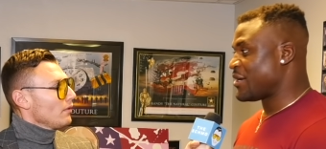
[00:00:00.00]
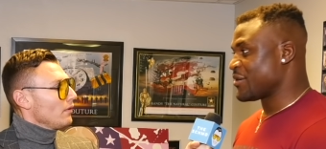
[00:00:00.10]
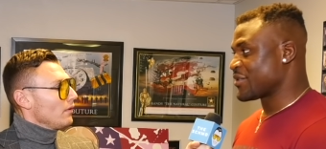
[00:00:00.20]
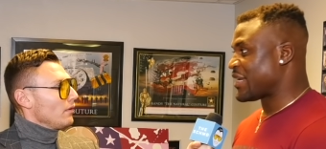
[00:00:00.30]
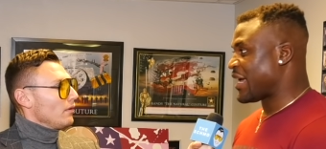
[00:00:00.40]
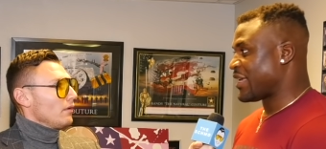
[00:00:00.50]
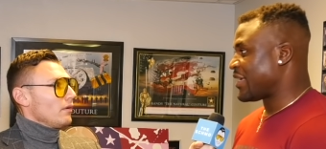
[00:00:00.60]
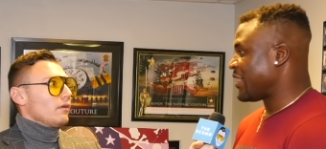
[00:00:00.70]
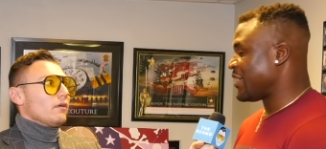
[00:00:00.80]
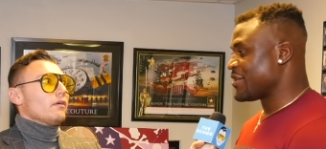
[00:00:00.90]
Speaker 1: look
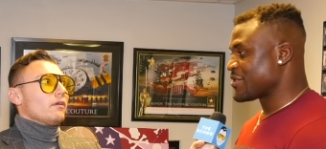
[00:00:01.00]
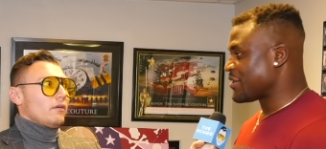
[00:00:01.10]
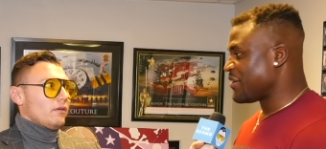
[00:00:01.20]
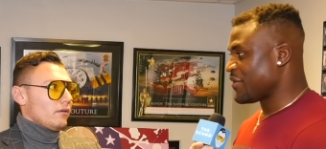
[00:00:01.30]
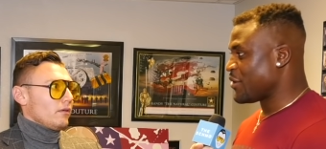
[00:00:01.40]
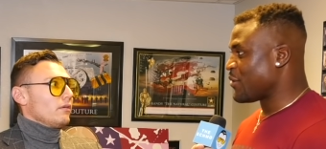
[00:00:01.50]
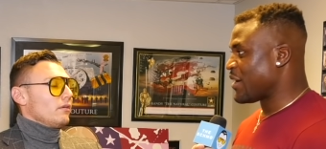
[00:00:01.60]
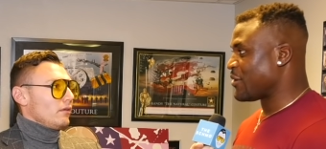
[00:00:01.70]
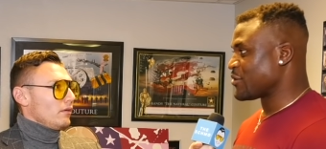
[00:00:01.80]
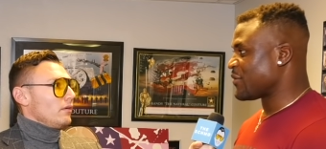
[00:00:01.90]
like he doesn't even know
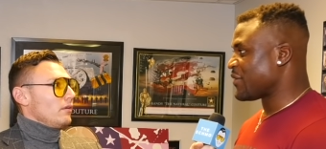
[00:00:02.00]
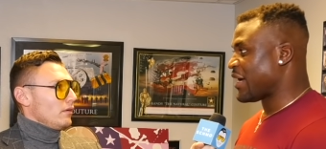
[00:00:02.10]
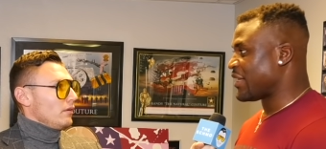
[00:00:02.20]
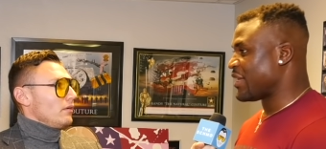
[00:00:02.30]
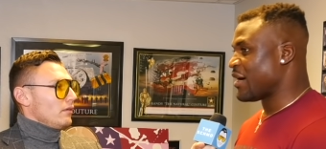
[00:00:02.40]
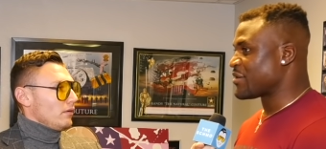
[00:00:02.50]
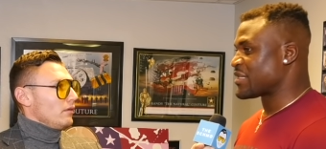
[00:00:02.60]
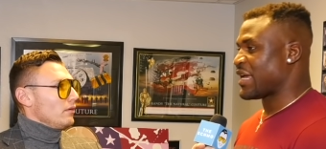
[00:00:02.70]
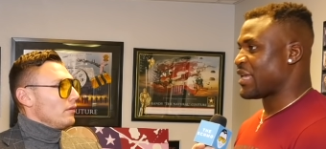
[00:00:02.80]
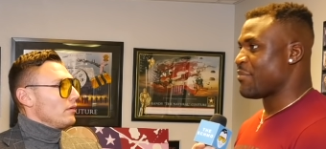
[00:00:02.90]
how to fight. I
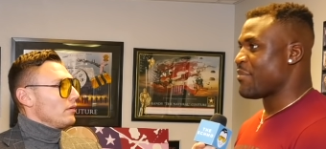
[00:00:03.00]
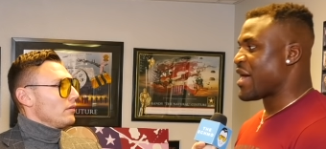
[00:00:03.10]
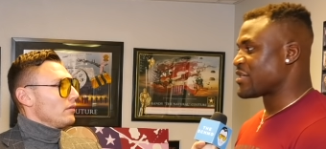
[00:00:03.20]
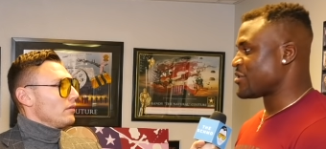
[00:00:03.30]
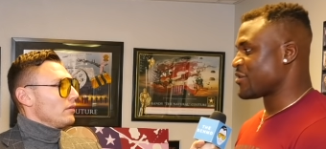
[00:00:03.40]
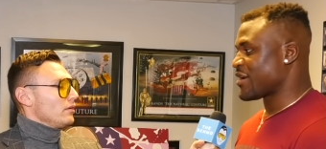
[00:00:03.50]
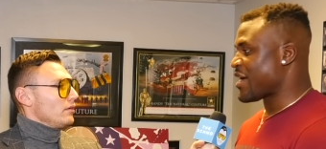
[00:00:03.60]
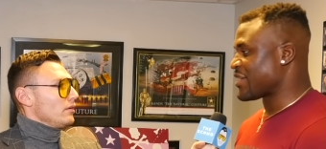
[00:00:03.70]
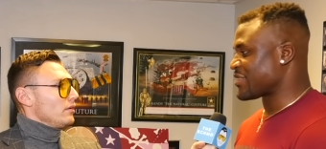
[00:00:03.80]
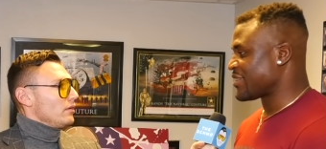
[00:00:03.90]
was like a master
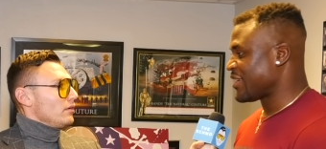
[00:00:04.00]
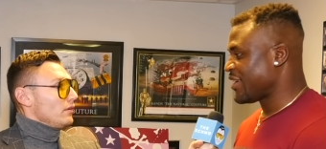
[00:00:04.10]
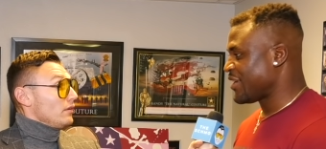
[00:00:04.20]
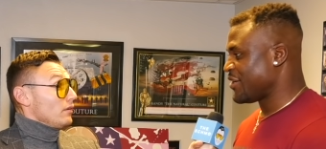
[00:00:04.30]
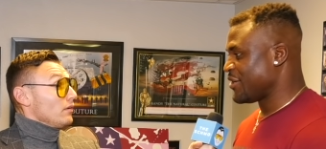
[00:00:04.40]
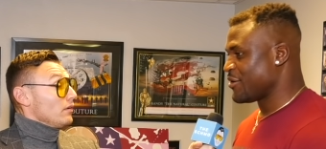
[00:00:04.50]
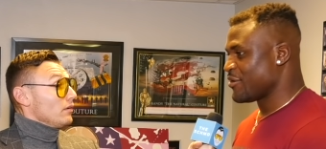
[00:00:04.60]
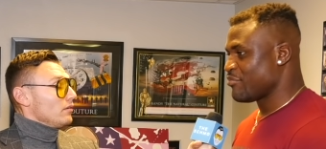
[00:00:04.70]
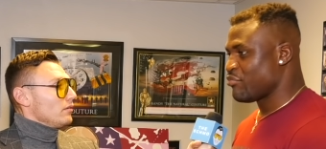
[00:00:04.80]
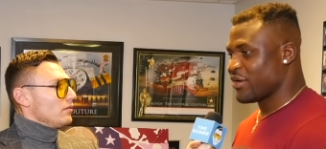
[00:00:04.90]
class, you
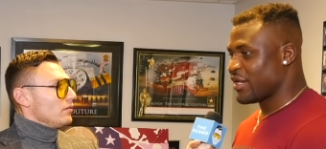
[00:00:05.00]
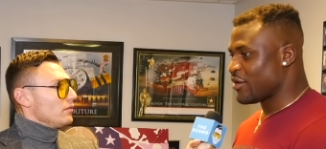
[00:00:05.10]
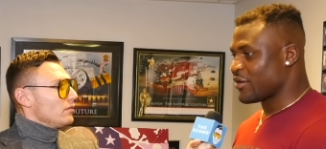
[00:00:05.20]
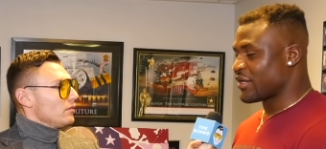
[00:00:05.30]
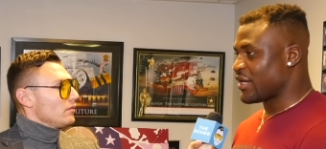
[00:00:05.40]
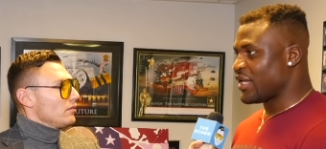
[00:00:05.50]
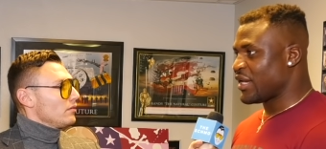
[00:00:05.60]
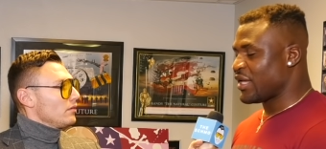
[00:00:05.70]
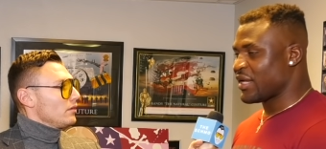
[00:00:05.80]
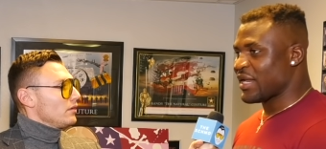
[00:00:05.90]
know, putting on
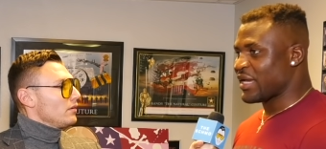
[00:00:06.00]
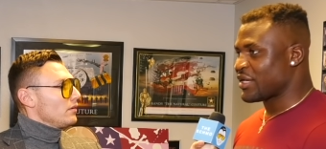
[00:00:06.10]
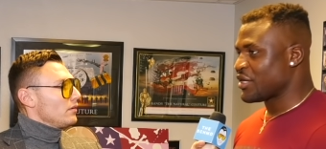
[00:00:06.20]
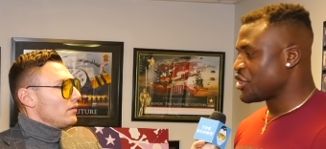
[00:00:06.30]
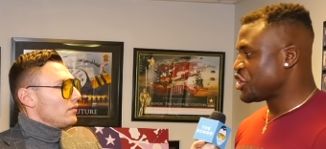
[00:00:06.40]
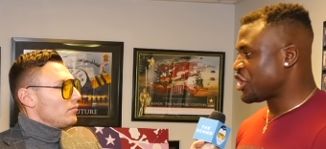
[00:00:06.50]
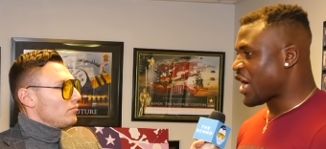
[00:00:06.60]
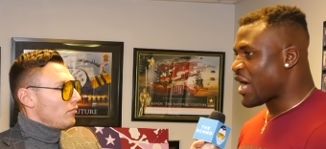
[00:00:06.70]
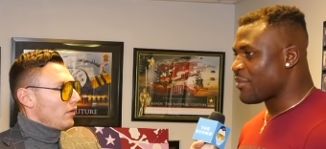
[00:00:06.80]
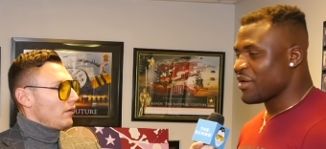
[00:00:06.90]
clinic, like
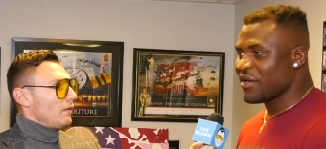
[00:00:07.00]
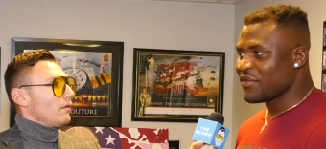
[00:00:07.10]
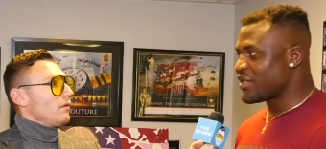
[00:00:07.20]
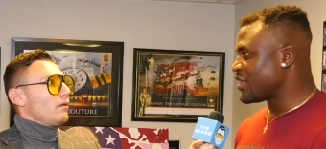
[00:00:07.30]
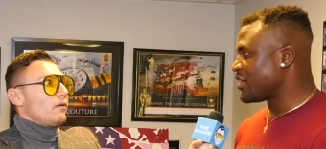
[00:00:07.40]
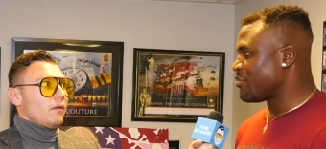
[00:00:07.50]
sharp, everything